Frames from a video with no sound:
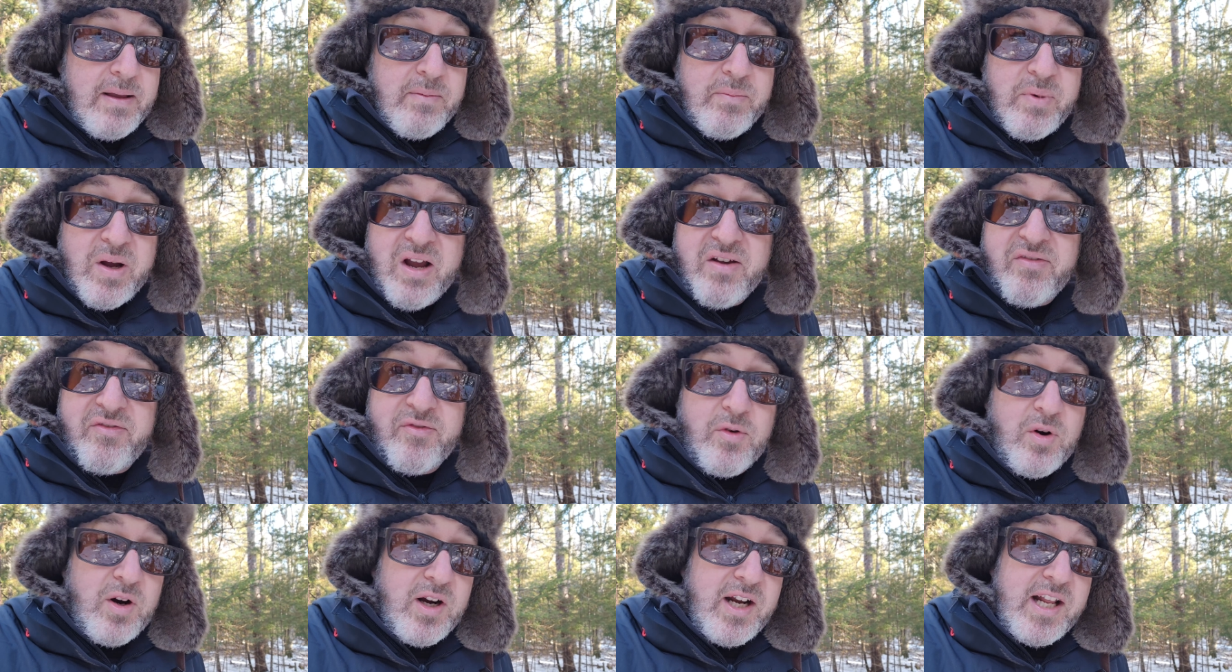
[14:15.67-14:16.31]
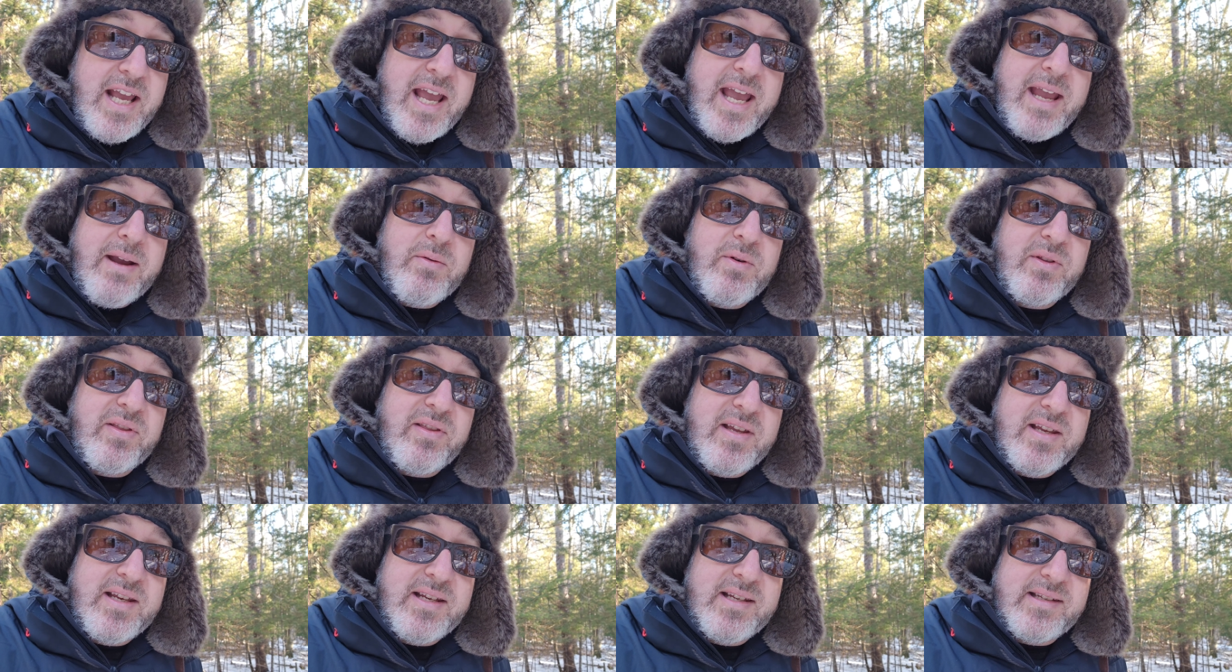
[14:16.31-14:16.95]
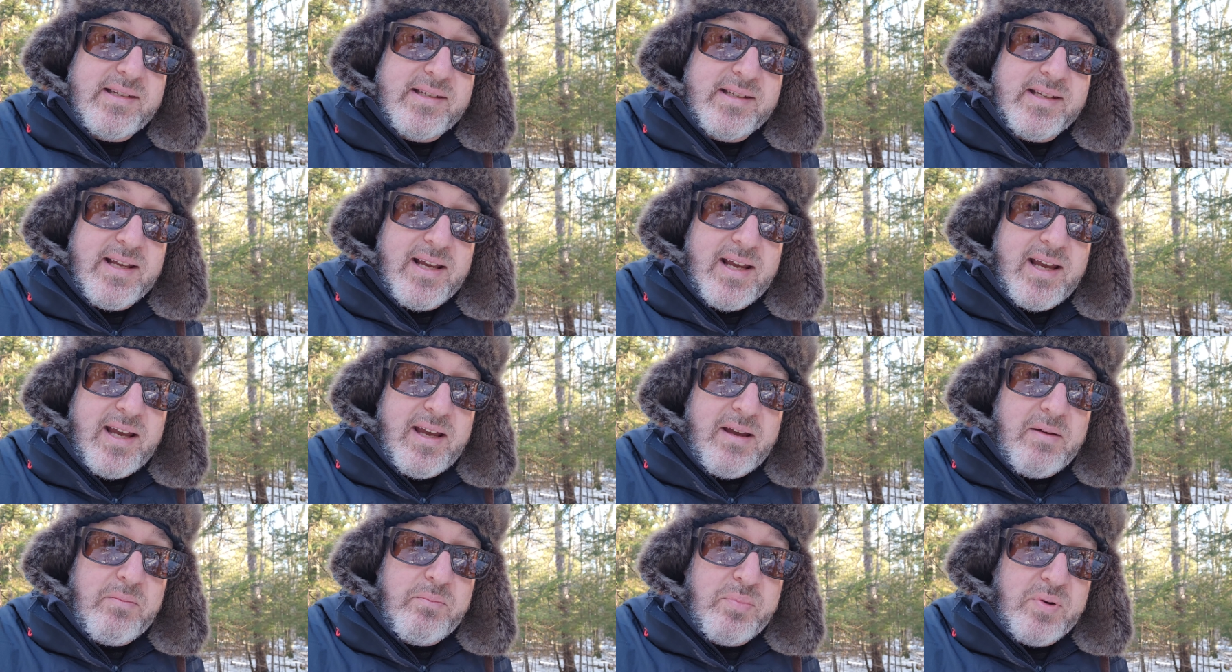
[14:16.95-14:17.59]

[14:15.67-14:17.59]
by 48 with these uh,